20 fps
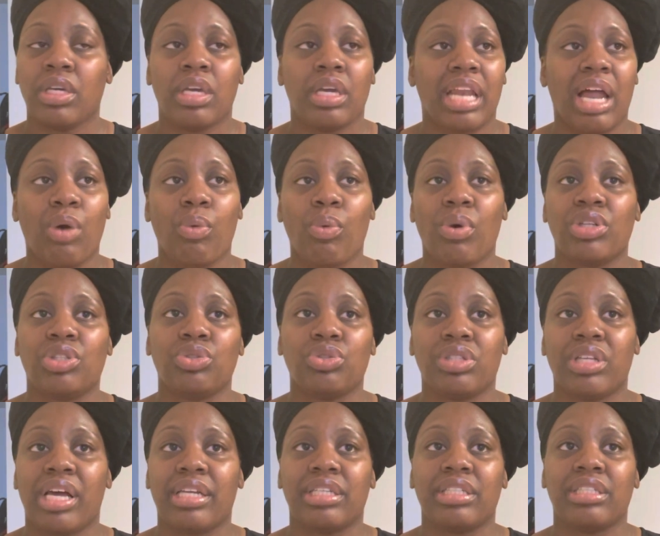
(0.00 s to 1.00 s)
And I want you
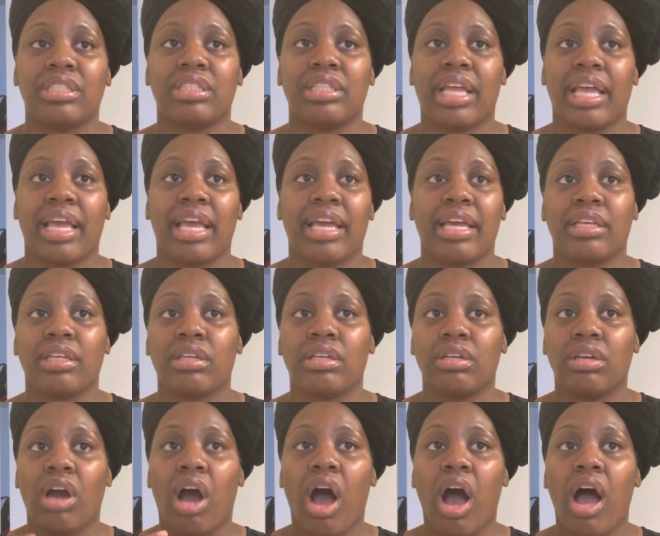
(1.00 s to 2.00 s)
to understand,
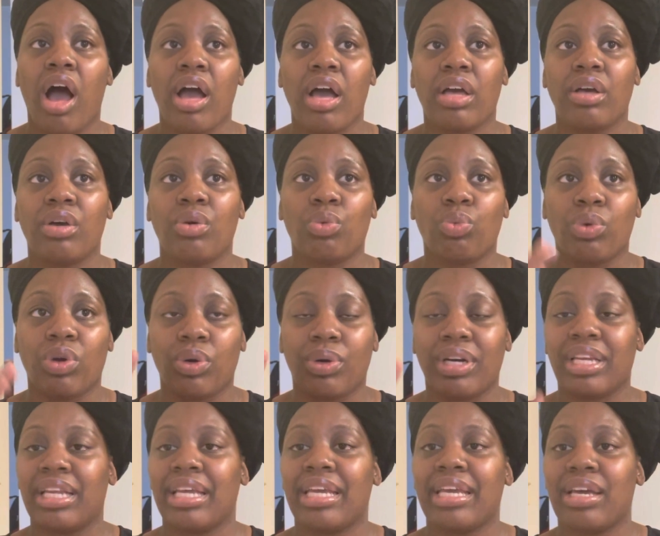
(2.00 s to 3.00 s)
God will
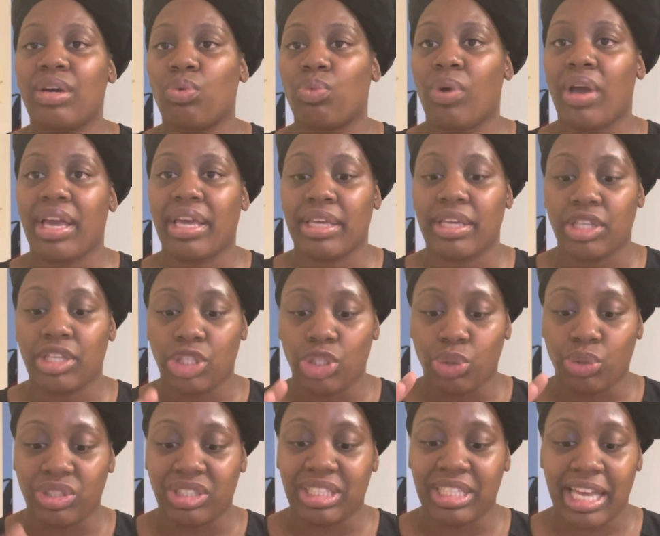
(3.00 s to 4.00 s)
clear away
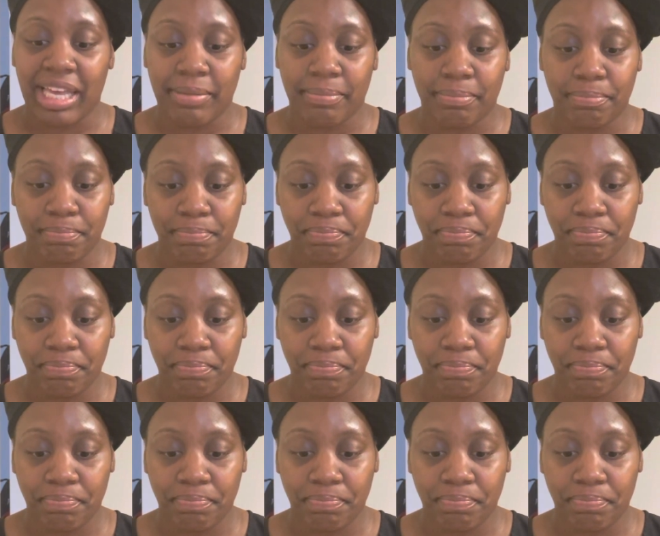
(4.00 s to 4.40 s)
your sin.